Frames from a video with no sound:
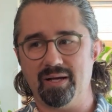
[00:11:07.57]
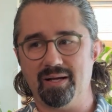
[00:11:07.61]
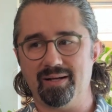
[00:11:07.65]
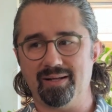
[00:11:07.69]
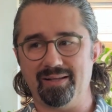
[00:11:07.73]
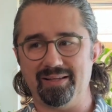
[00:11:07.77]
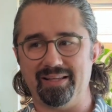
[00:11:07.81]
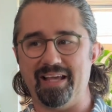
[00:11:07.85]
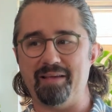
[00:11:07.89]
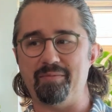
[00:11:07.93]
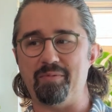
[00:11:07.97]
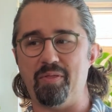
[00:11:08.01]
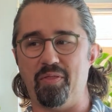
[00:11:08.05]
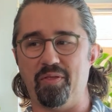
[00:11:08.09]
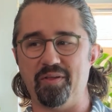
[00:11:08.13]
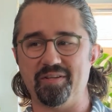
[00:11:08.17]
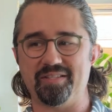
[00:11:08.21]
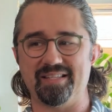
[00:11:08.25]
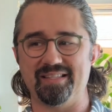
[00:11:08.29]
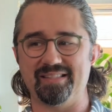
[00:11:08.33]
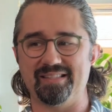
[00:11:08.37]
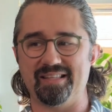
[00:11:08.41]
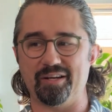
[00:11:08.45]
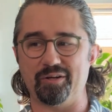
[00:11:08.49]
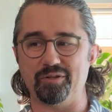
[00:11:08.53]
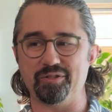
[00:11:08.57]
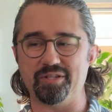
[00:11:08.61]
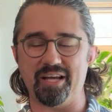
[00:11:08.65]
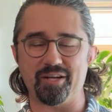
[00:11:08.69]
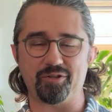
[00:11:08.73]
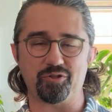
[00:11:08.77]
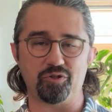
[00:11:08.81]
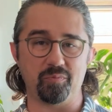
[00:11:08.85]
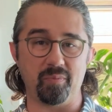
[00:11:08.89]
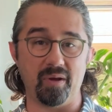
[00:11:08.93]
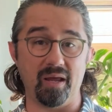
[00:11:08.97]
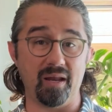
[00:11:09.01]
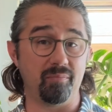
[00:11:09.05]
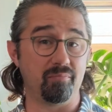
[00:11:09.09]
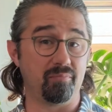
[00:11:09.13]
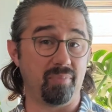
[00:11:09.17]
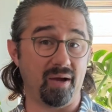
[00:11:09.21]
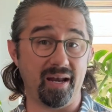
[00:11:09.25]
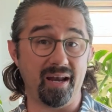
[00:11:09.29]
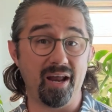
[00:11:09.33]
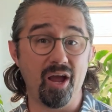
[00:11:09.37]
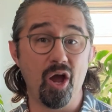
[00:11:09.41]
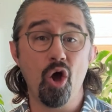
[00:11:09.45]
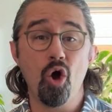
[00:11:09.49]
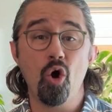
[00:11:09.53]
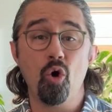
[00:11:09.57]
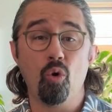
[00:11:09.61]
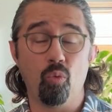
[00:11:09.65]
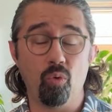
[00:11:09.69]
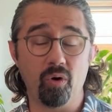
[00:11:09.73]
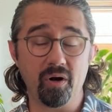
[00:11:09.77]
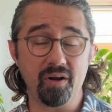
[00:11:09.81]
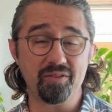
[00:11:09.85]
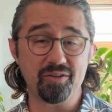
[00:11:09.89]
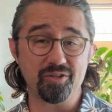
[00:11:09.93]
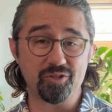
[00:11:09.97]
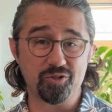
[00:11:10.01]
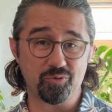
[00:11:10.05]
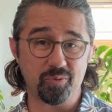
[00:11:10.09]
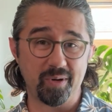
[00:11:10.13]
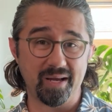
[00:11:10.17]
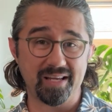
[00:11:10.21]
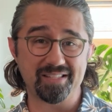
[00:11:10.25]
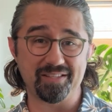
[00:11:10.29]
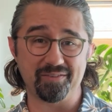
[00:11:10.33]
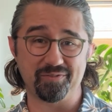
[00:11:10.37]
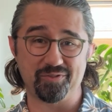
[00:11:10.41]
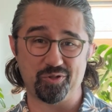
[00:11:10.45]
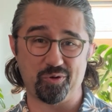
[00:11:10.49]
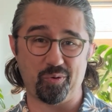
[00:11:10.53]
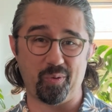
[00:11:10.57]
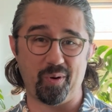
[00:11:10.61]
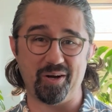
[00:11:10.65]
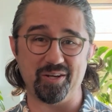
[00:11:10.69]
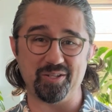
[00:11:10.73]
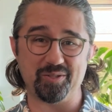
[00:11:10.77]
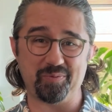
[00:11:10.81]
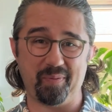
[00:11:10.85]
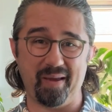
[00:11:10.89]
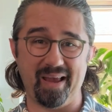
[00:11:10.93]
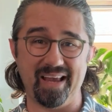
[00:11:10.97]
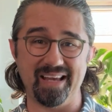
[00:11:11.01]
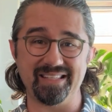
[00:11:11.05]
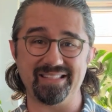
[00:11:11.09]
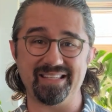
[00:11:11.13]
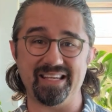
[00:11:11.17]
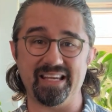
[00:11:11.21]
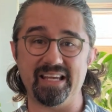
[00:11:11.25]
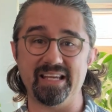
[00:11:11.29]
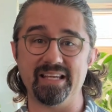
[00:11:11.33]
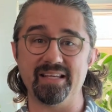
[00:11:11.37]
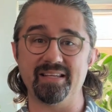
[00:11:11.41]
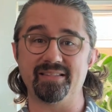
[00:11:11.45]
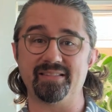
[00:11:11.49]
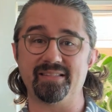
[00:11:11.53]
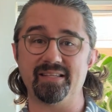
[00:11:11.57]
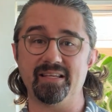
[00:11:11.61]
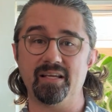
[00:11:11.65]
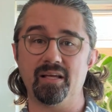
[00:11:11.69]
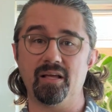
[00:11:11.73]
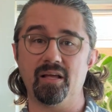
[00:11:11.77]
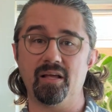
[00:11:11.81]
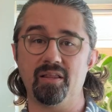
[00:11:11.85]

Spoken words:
claim that this is their detriment, but one of the strengths of Squarespace is